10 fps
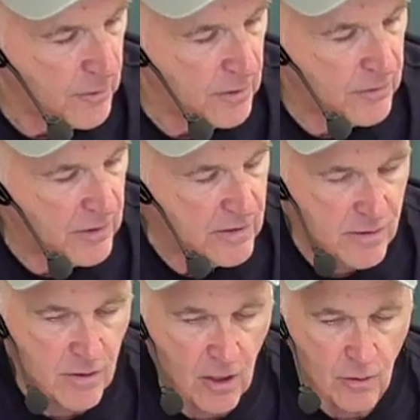This
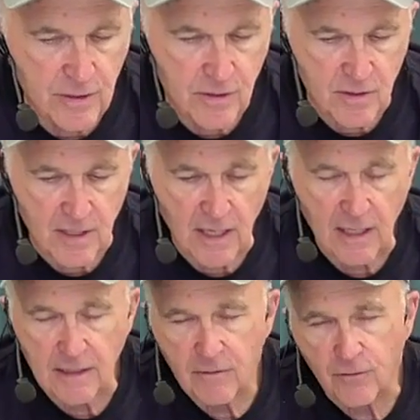is always
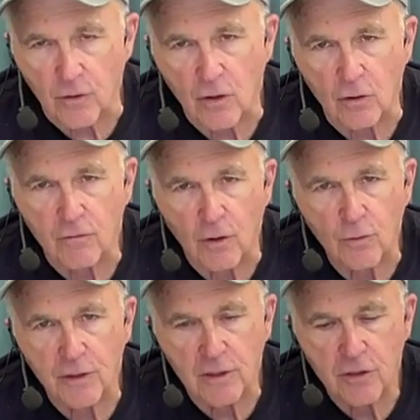designed for low
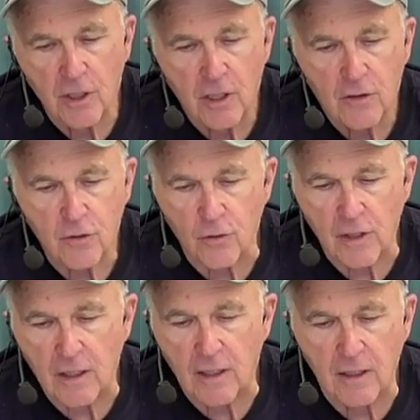voltage, so
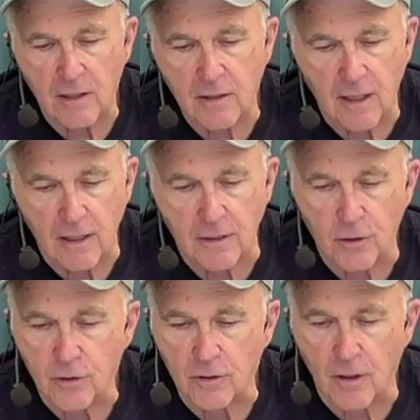that
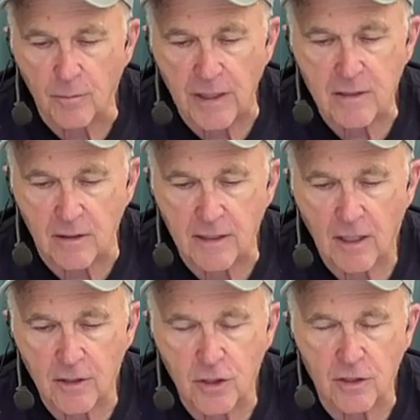you can basically
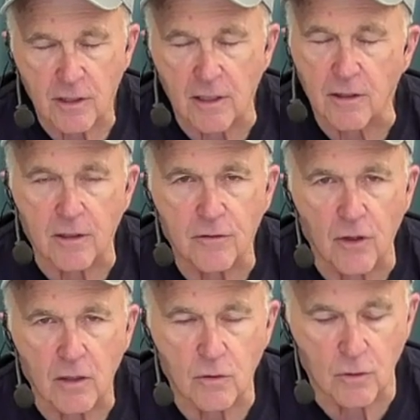touch it and it's
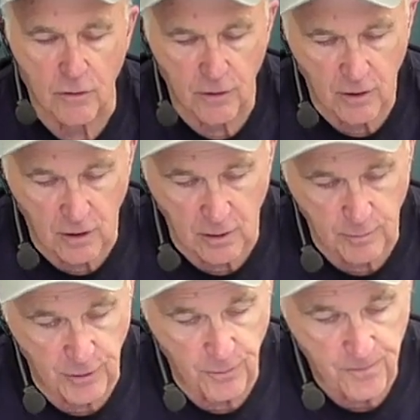not going to harm you.